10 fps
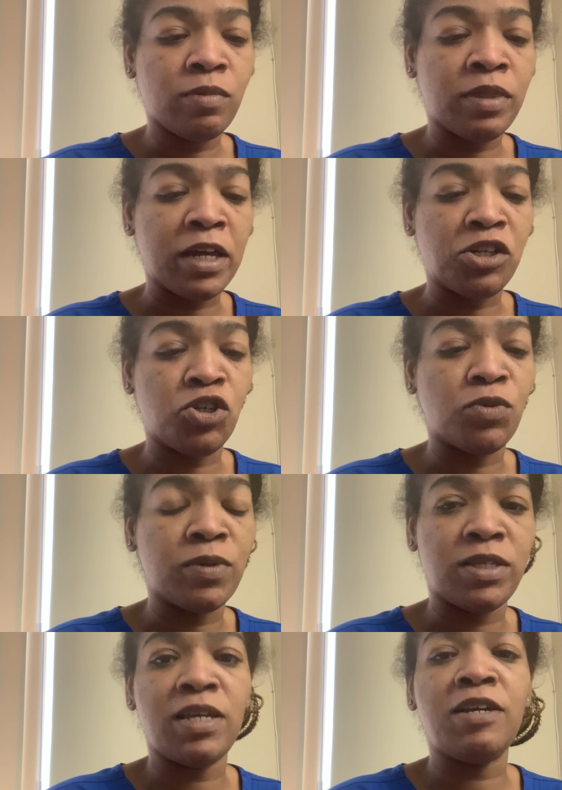that you
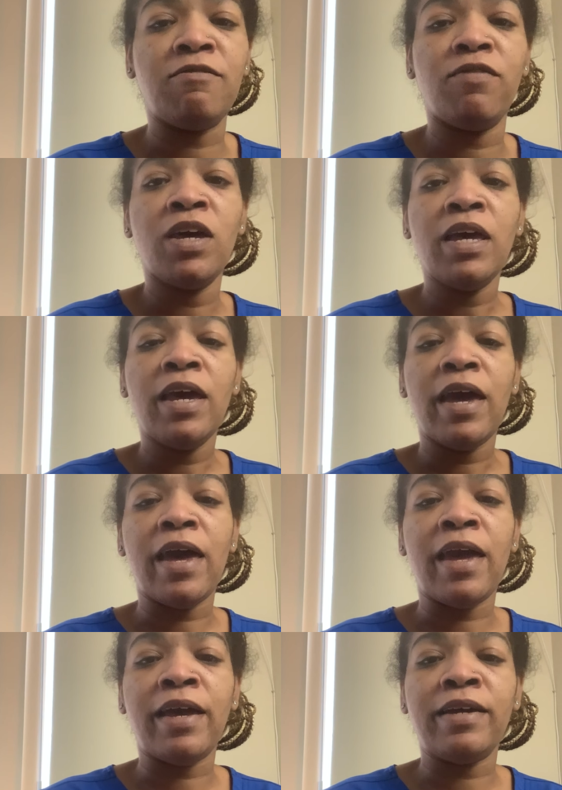receive.
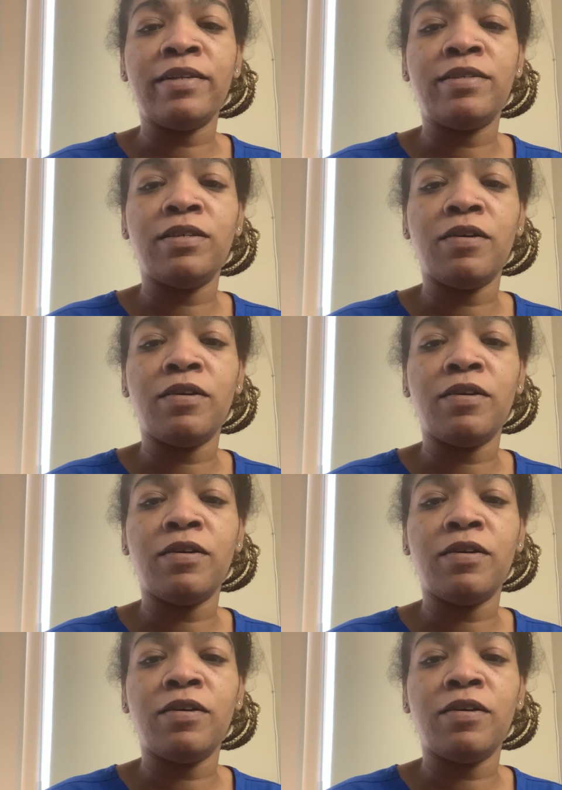And